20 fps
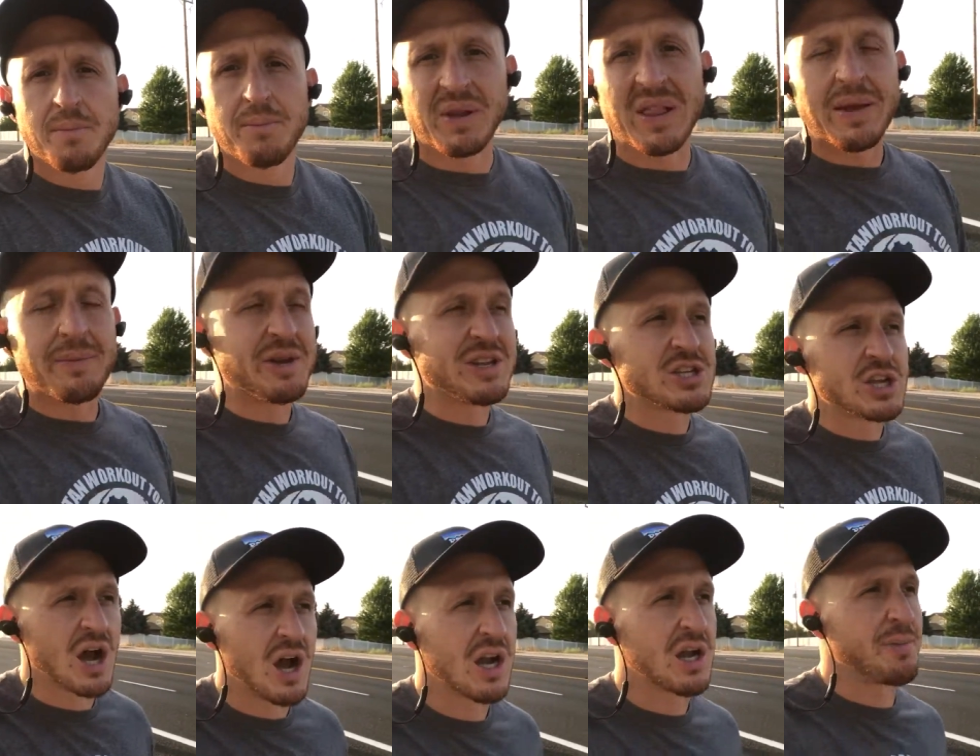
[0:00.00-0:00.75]
But let me
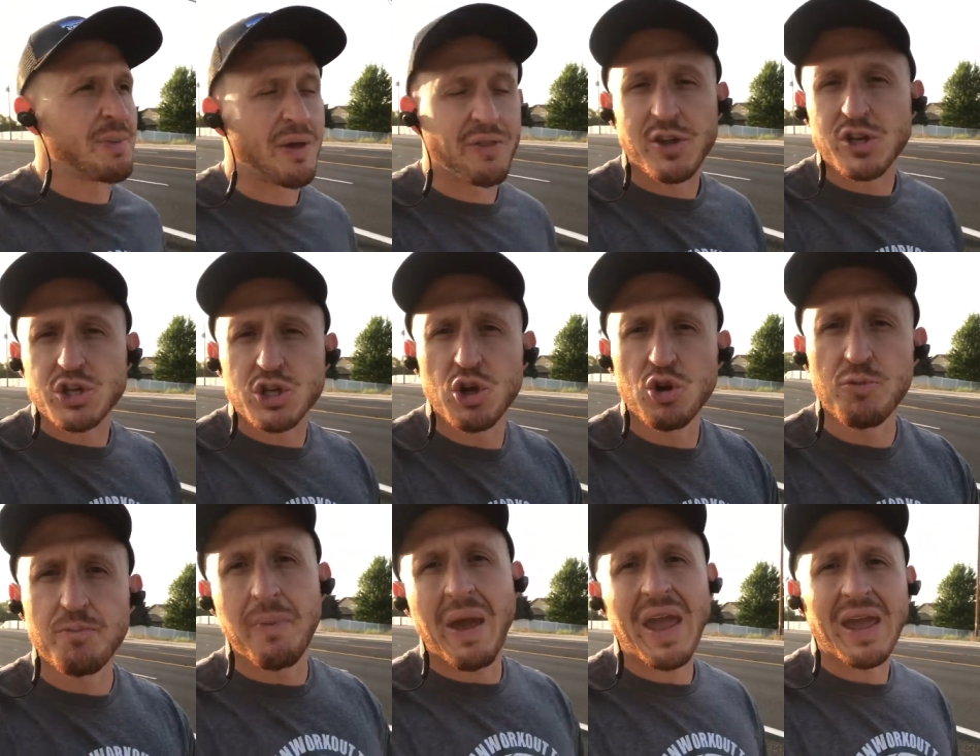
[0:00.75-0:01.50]
talk about the
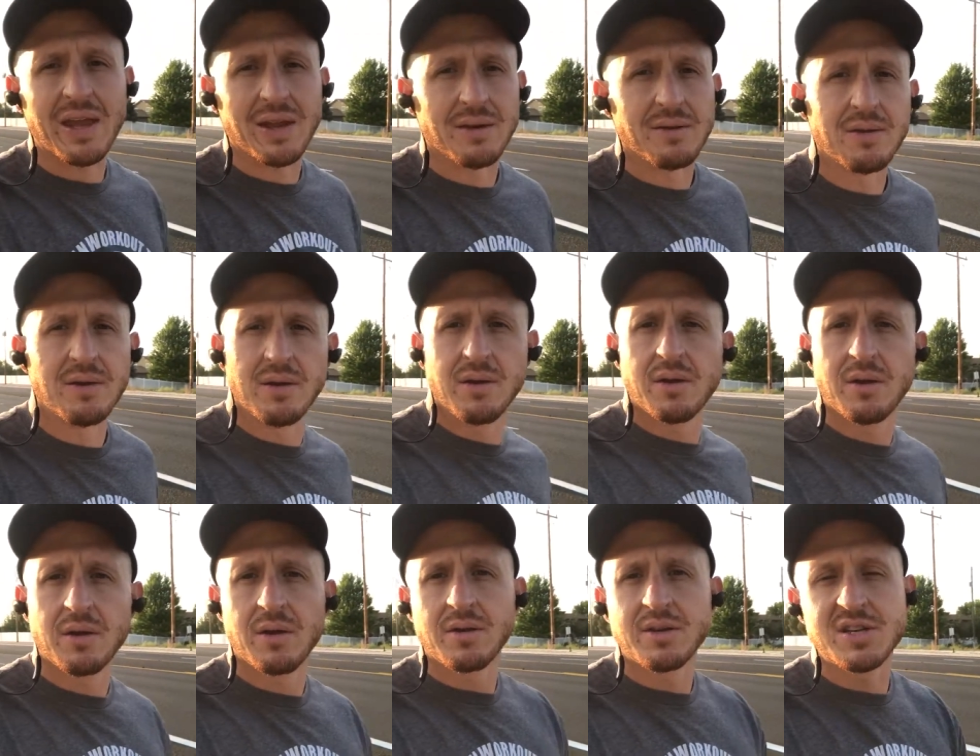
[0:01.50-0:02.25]
two main
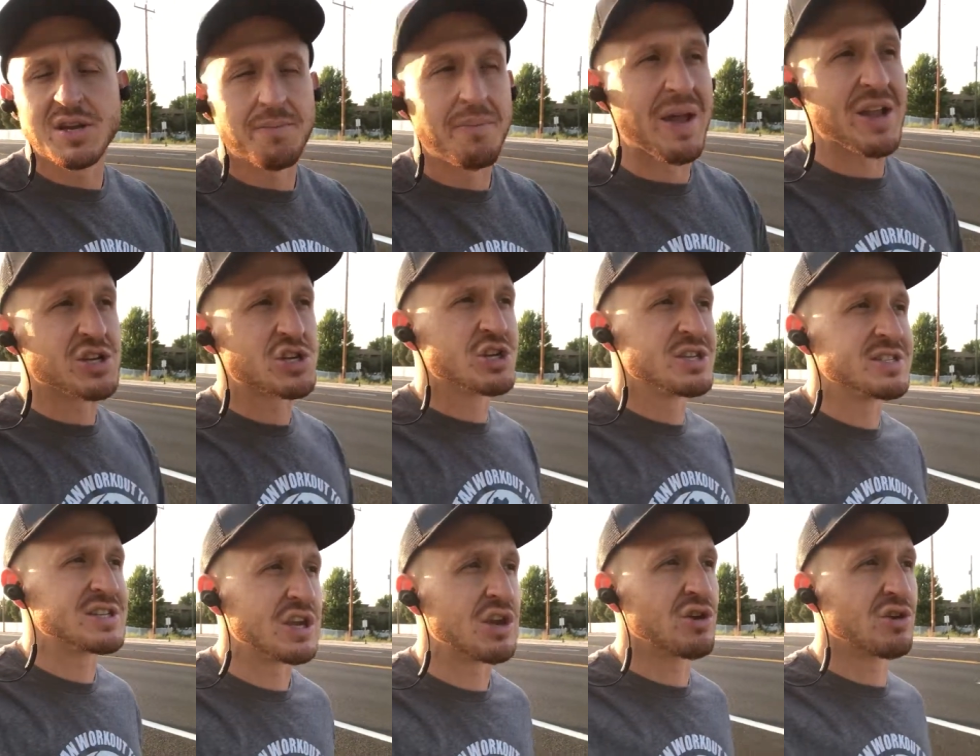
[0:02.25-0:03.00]

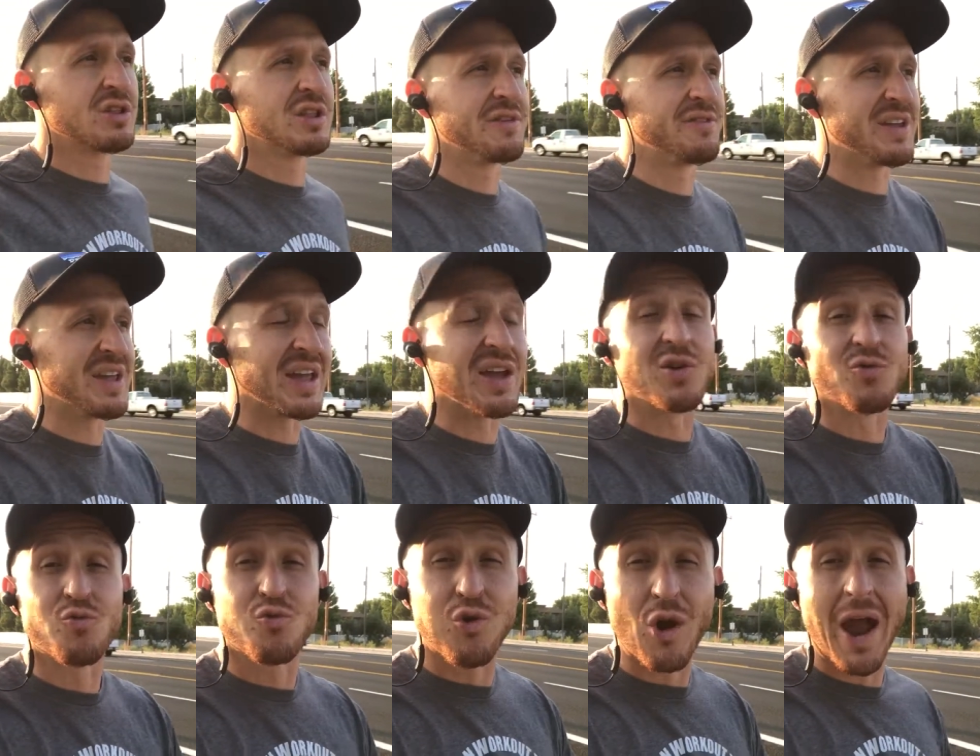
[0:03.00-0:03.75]
dimensions that you're living
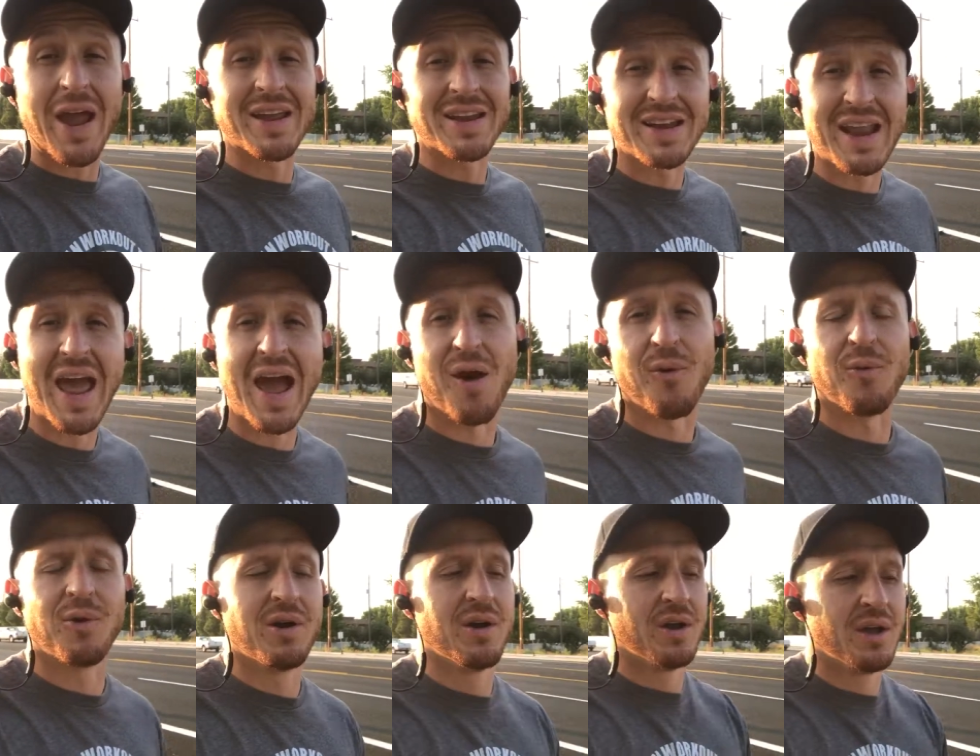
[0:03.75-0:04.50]
in right now.